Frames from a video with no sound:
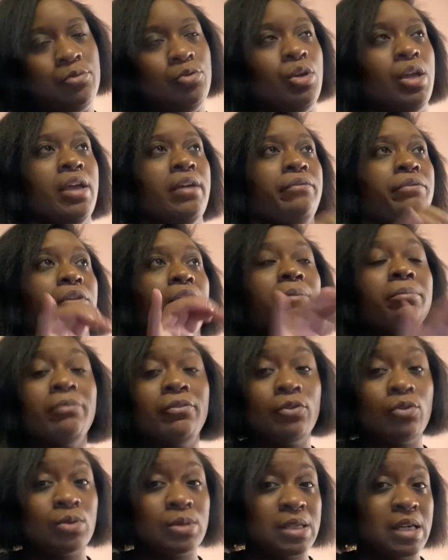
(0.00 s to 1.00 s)
you have them
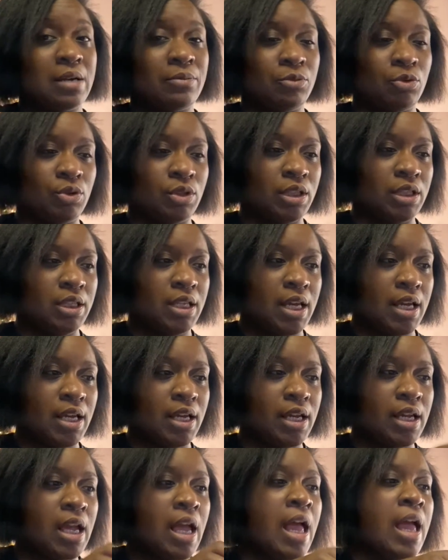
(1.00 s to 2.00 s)
full-time during the
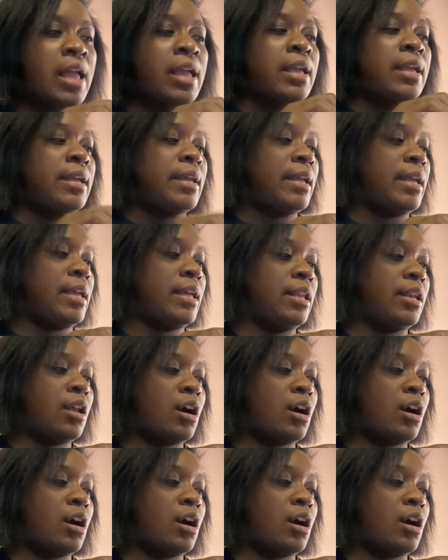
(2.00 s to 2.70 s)
day, and